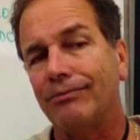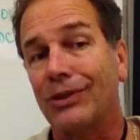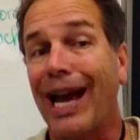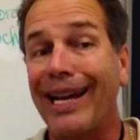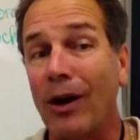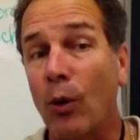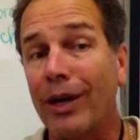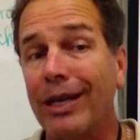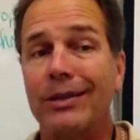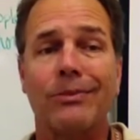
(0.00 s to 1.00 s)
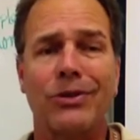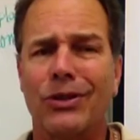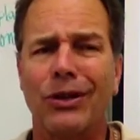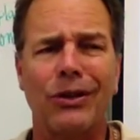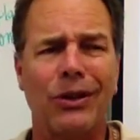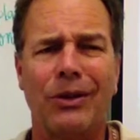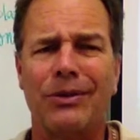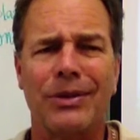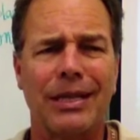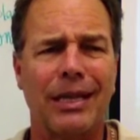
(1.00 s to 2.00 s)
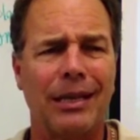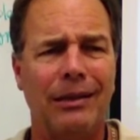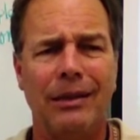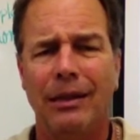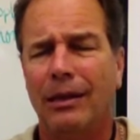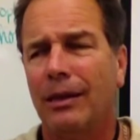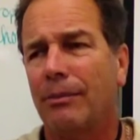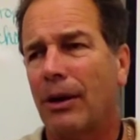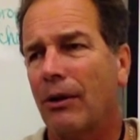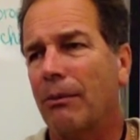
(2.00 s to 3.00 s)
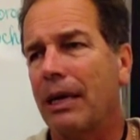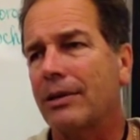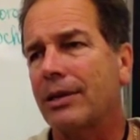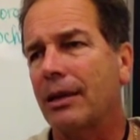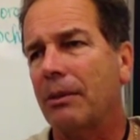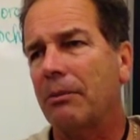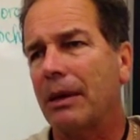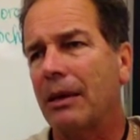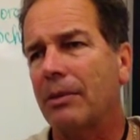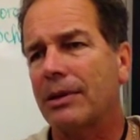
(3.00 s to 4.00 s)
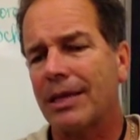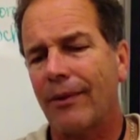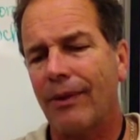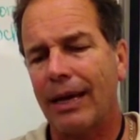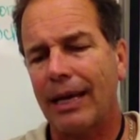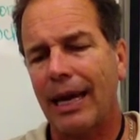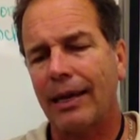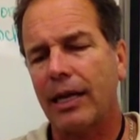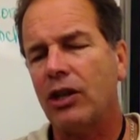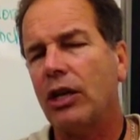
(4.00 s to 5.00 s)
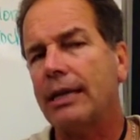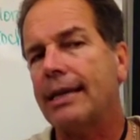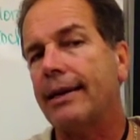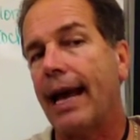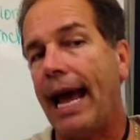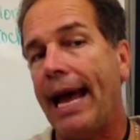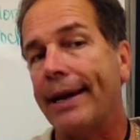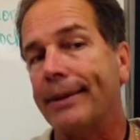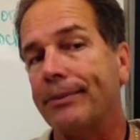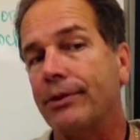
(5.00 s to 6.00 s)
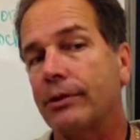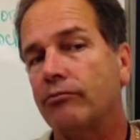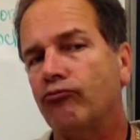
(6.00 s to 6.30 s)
Tiny organisms, sure, you can see paramecium, amoeba, stuff like that. Can you get down to atoms?